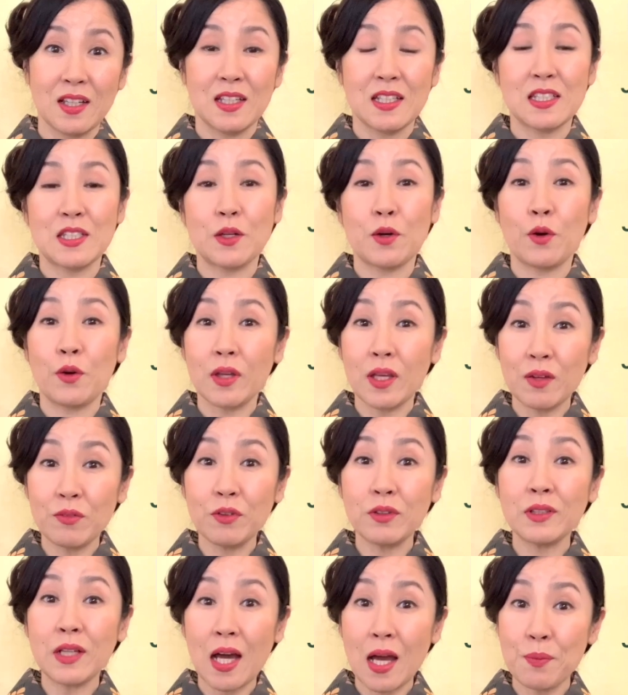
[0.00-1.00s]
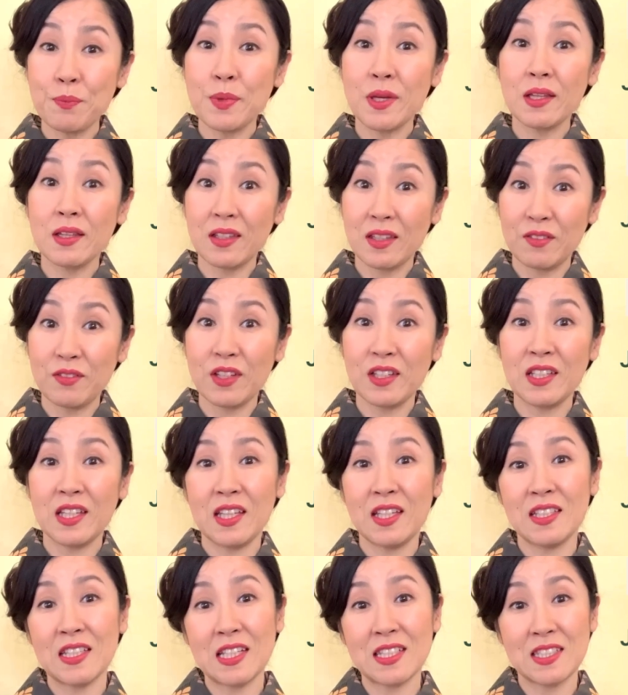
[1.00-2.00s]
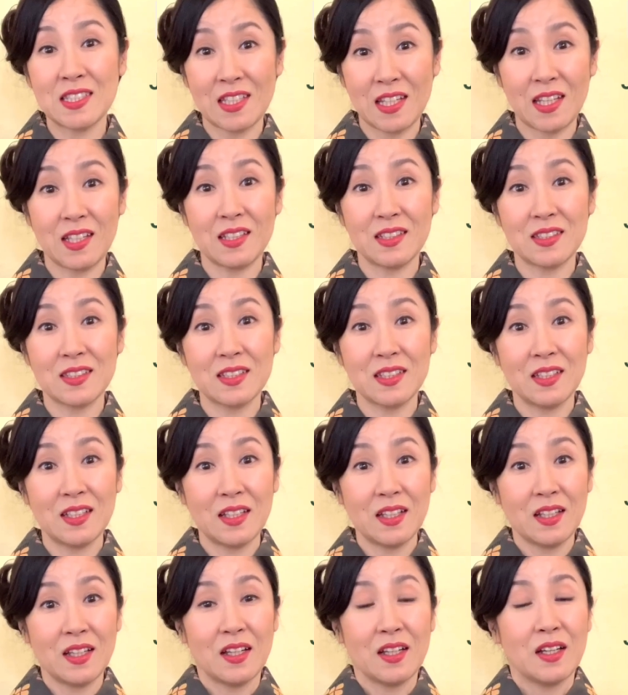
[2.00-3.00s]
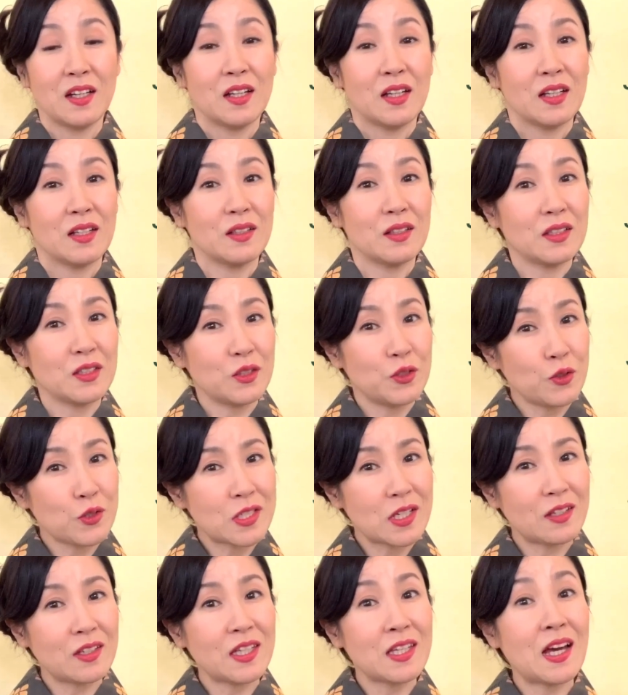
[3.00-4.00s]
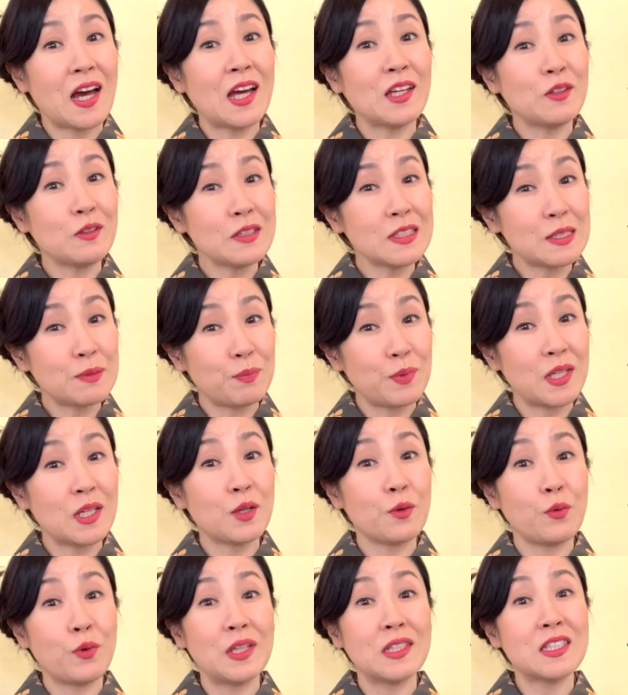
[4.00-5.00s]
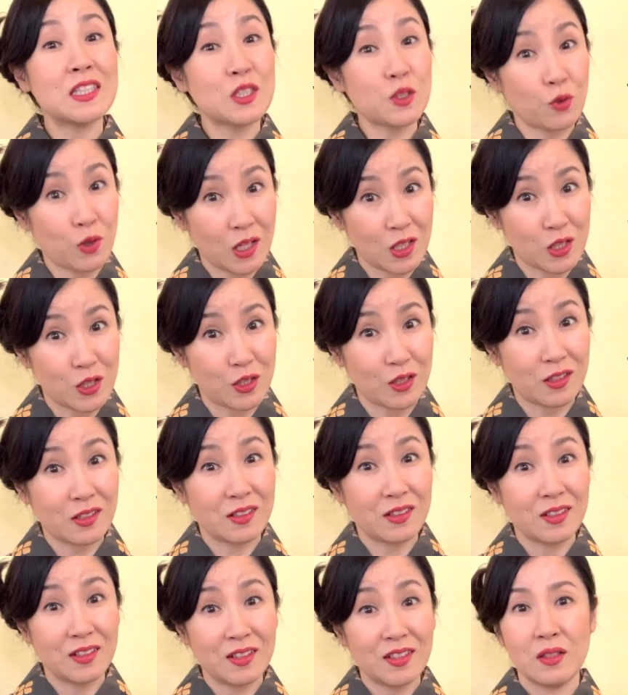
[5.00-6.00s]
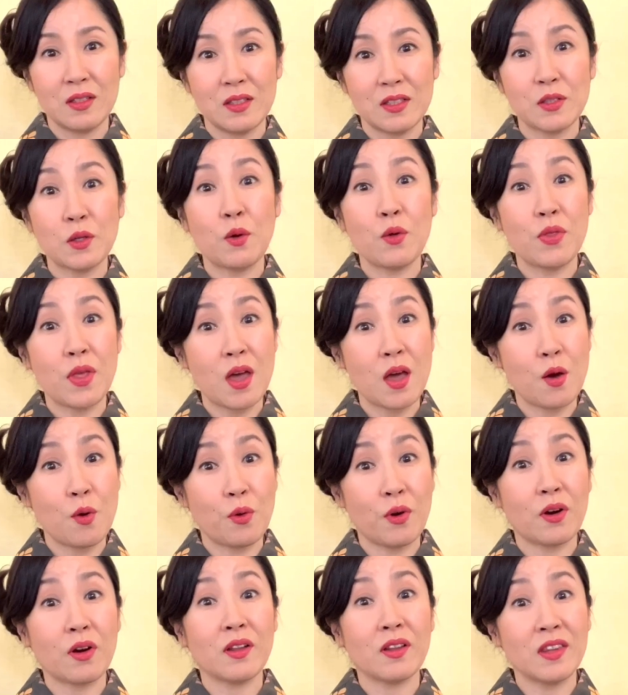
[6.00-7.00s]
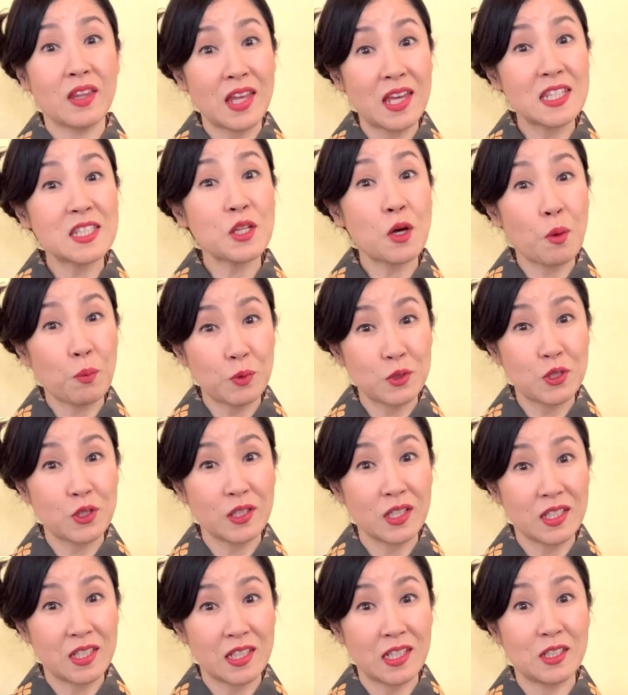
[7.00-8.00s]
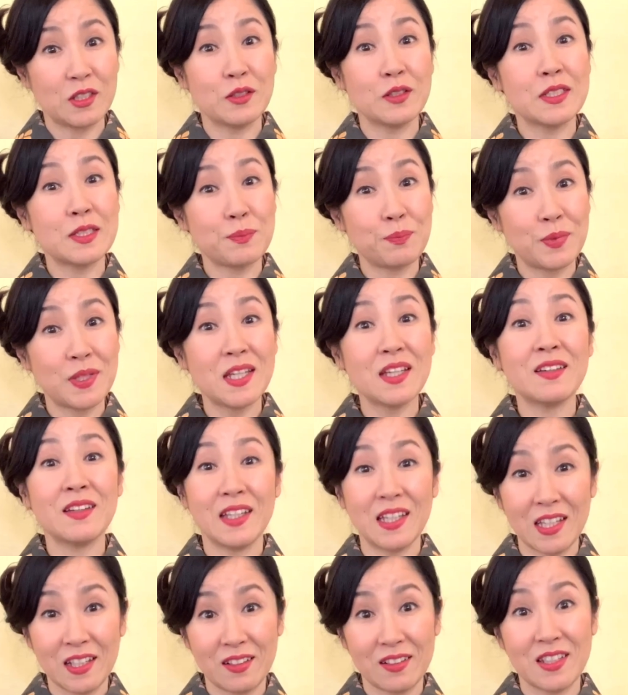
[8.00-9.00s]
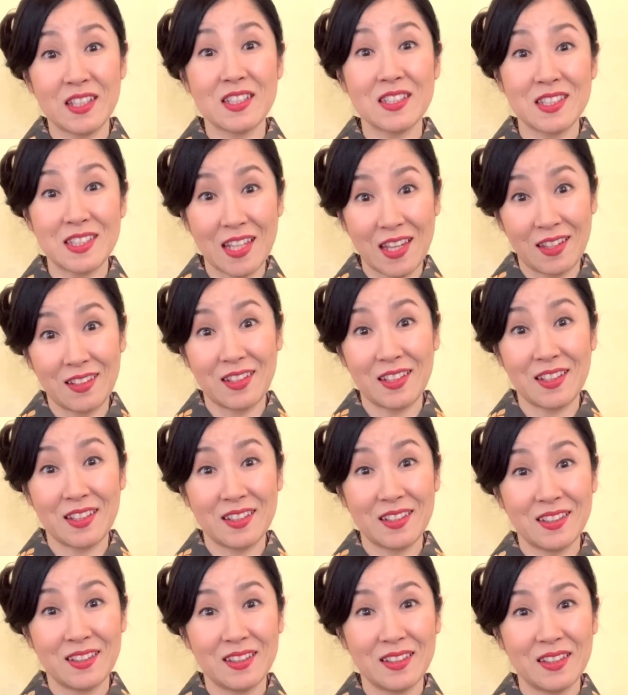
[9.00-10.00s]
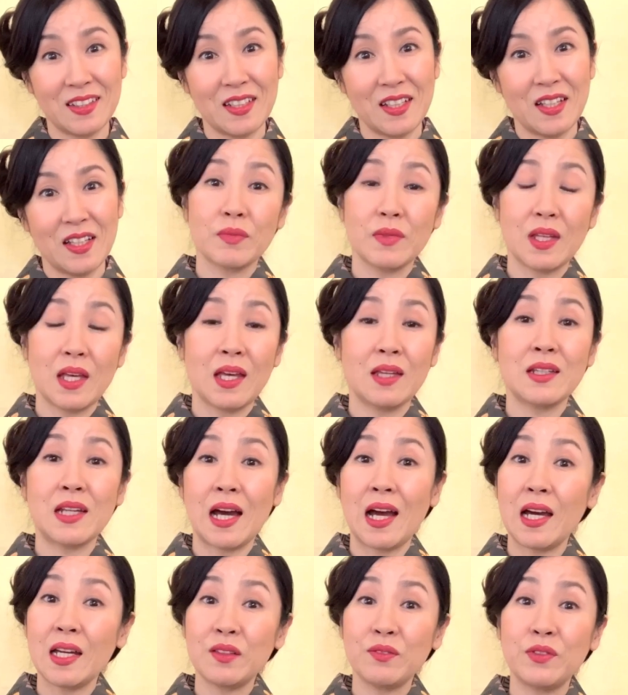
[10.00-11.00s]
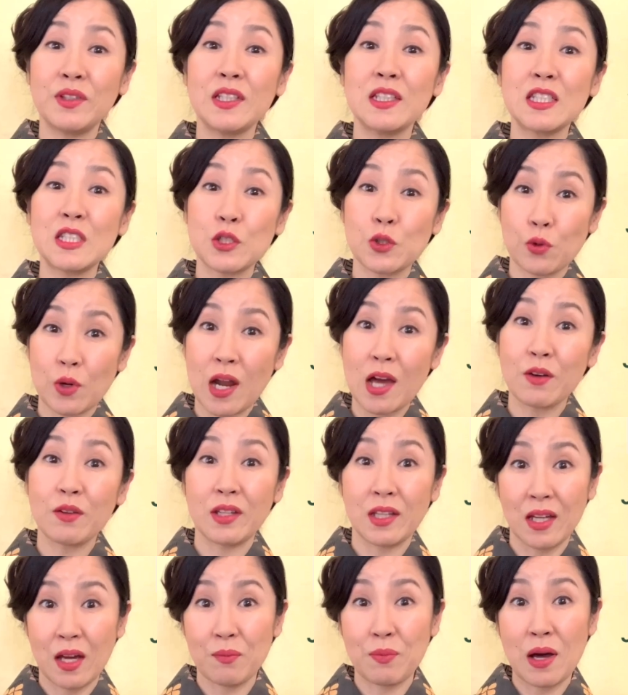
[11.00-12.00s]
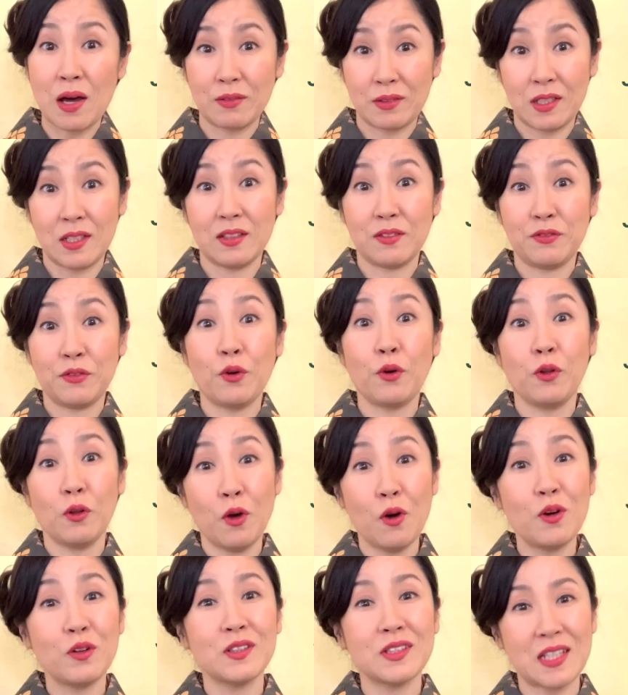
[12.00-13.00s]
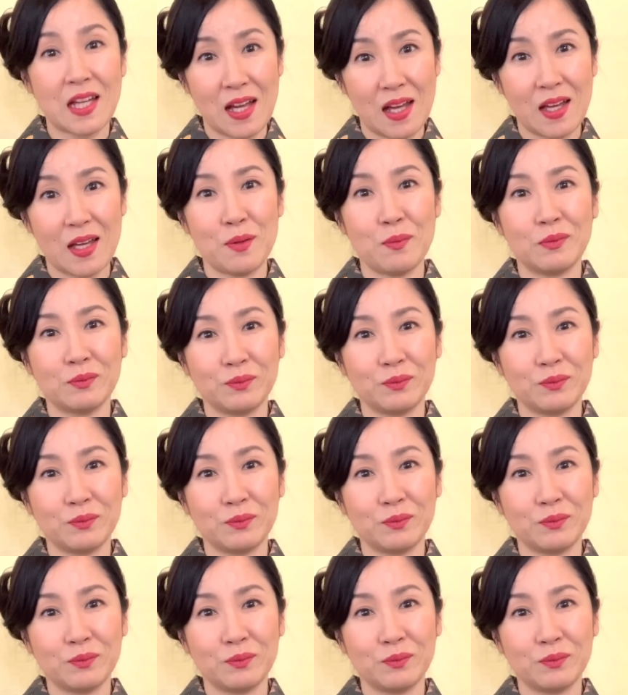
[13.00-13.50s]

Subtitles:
So even I've been living in the States, usually I don't speak with strangers. So there were less opportunity to speak English daily. And I'd been struggling about it for a long time.